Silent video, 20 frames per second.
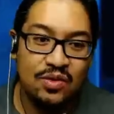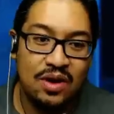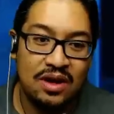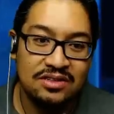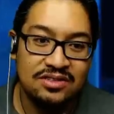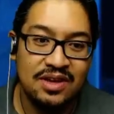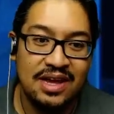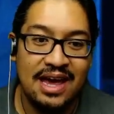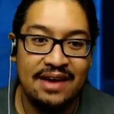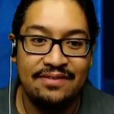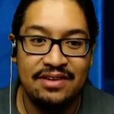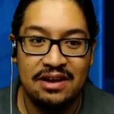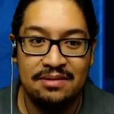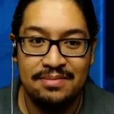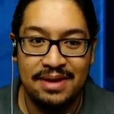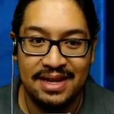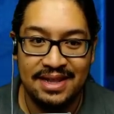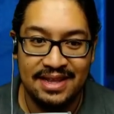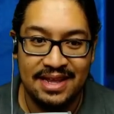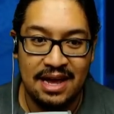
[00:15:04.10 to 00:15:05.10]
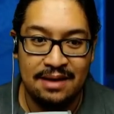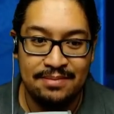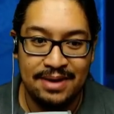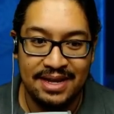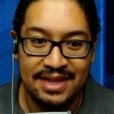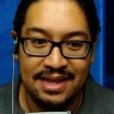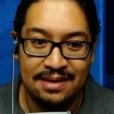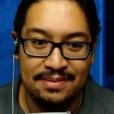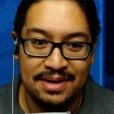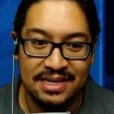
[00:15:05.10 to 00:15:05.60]
also have it on my on my
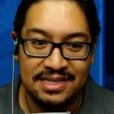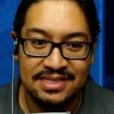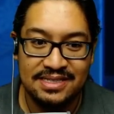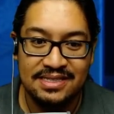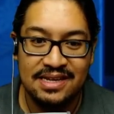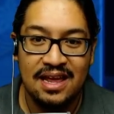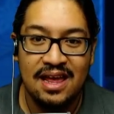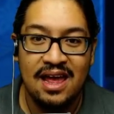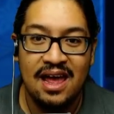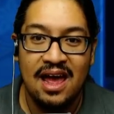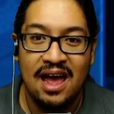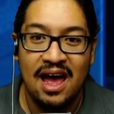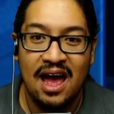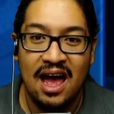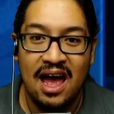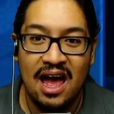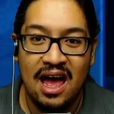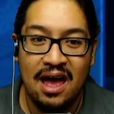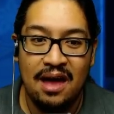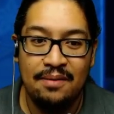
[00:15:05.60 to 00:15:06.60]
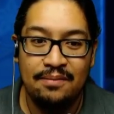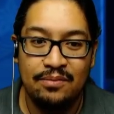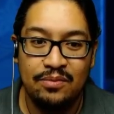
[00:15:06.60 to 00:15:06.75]
Demyx. Um,